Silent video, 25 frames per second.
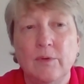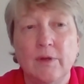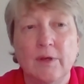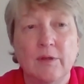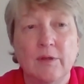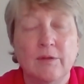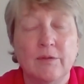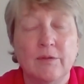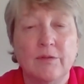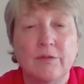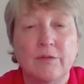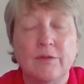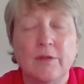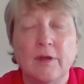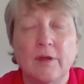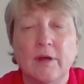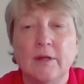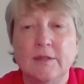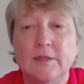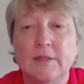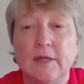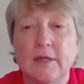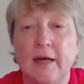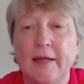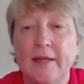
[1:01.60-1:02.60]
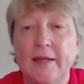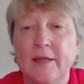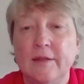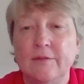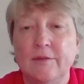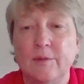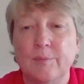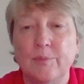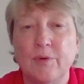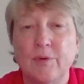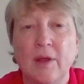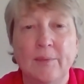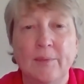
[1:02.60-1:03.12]
with a diet,
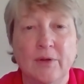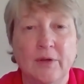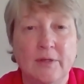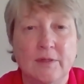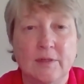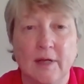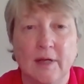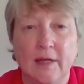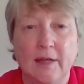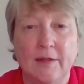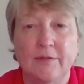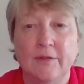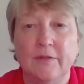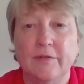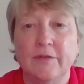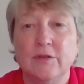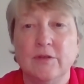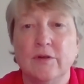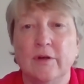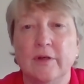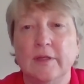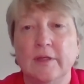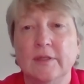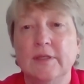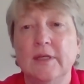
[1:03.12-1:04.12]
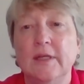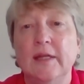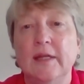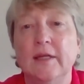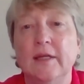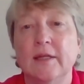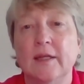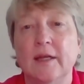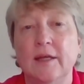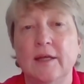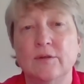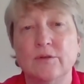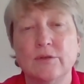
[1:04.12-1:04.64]
the primary diet that the dog is eating.
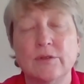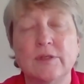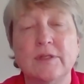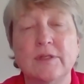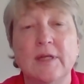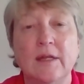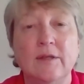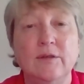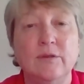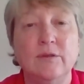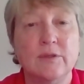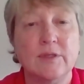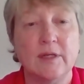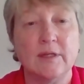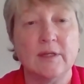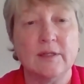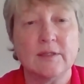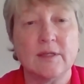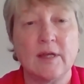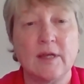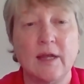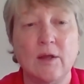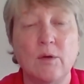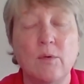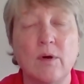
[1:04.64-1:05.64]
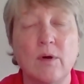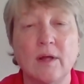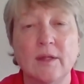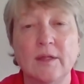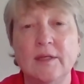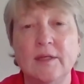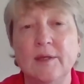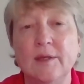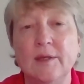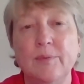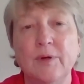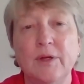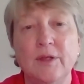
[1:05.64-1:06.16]
And I understand you said it's high
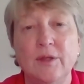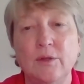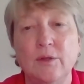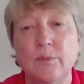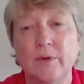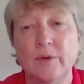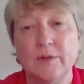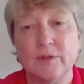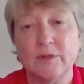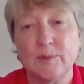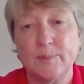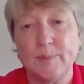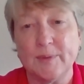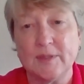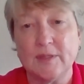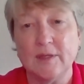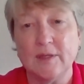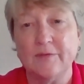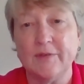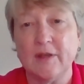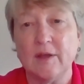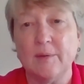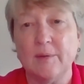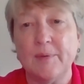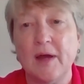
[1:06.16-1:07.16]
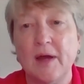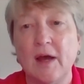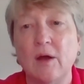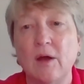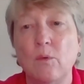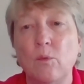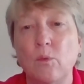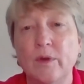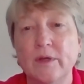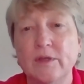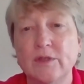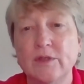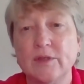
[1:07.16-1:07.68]
quality, but you weren't specific
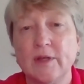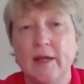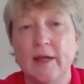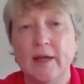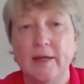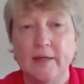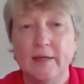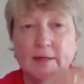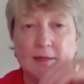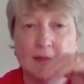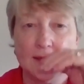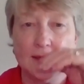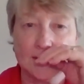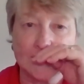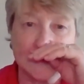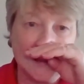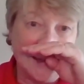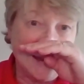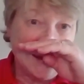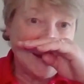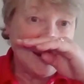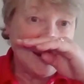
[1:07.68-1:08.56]
about which diet it is.